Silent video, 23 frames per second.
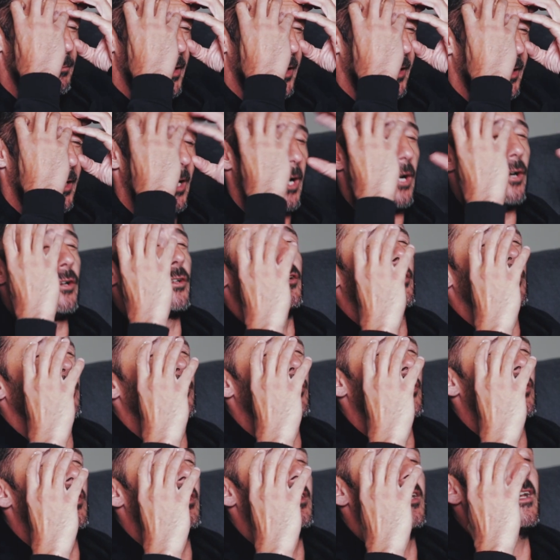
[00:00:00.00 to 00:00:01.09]
my
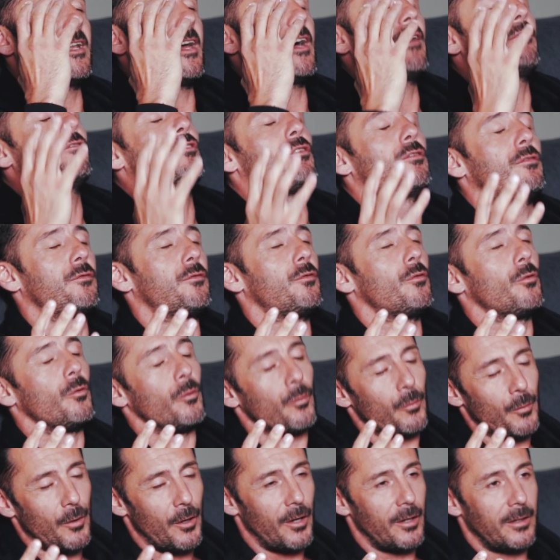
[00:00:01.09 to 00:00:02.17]
goggles on and have the
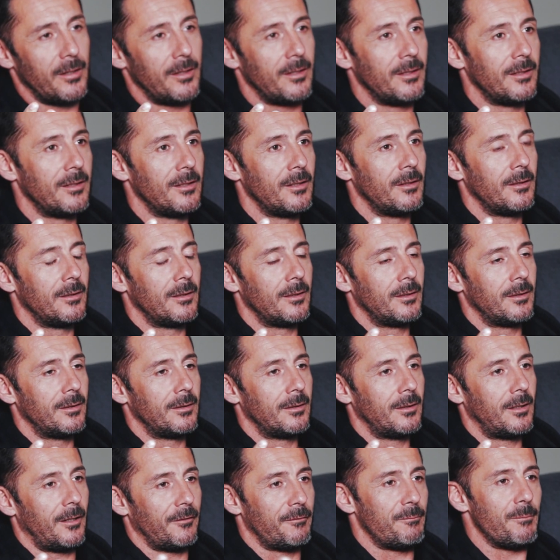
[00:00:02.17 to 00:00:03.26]
full run
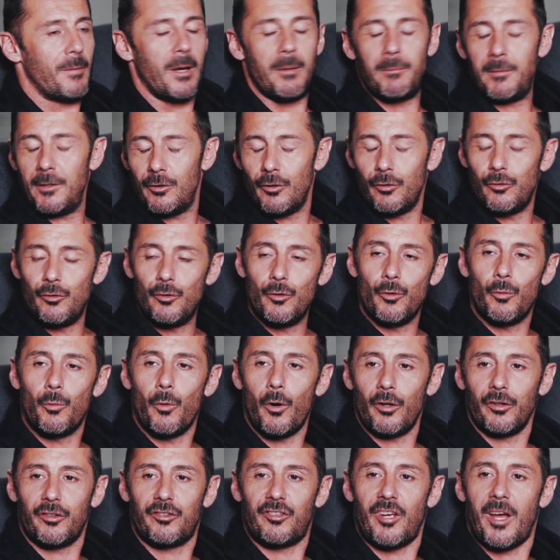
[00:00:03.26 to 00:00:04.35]
of maybe the new
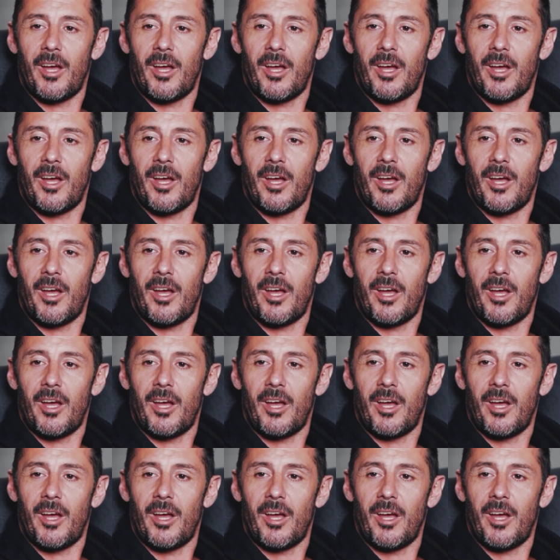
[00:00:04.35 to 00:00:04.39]
world